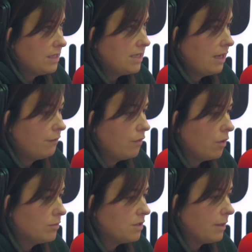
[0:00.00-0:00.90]
intake
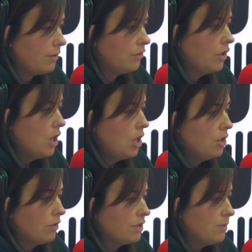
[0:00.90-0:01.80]
forms about
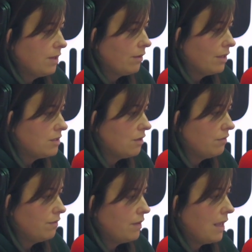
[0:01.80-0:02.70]
your experience
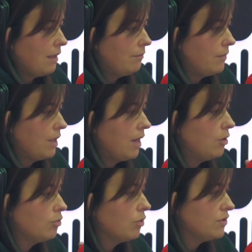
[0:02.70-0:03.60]
of how
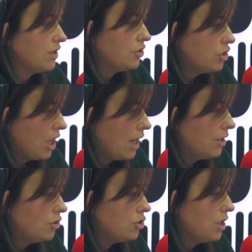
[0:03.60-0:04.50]
you process
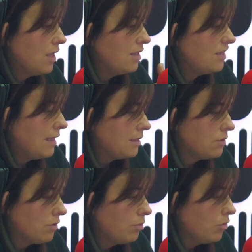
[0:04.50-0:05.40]
change,
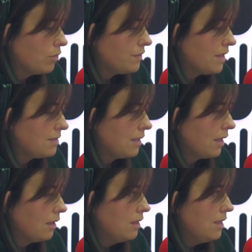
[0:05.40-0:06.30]
sensory
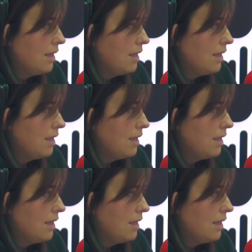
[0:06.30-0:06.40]
processing.